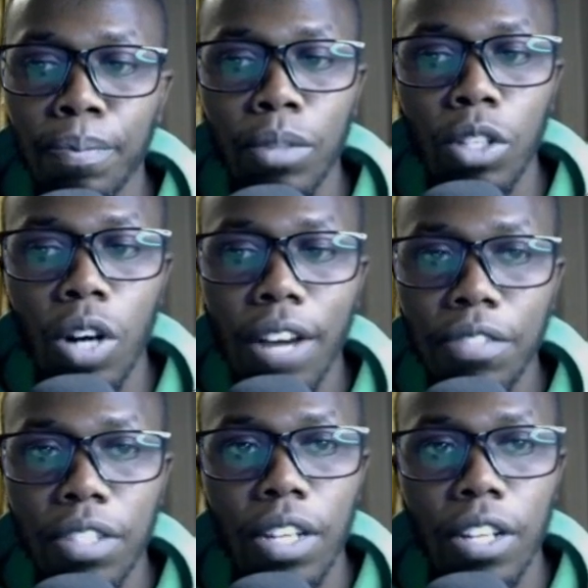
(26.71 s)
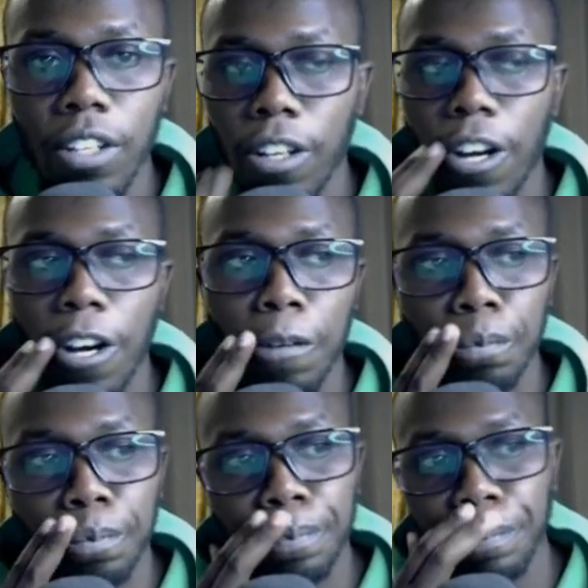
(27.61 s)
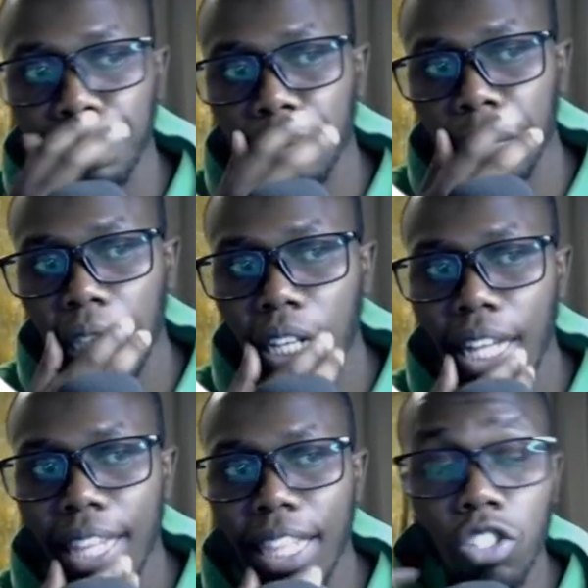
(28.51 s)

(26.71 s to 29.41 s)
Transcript: I've seen the